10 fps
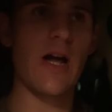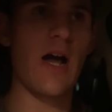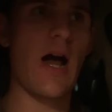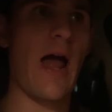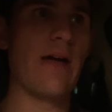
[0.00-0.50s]

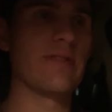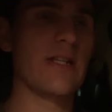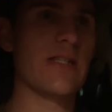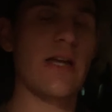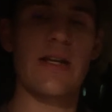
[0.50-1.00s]
I haven't
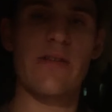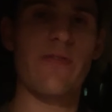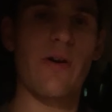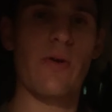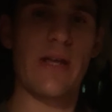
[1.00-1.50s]
decided if
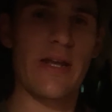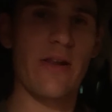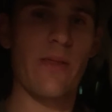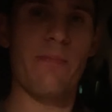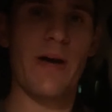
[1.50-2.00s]
I want to get
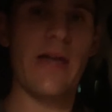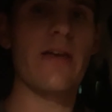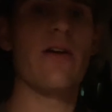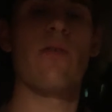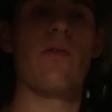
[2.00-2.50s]
on the
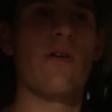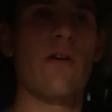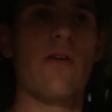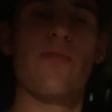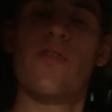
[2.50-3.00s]
bike or
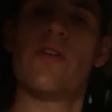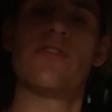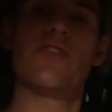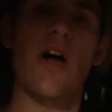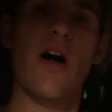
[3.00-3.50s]
go for a
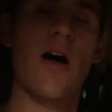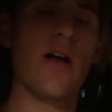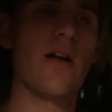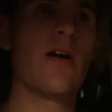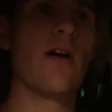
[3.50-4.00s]
jog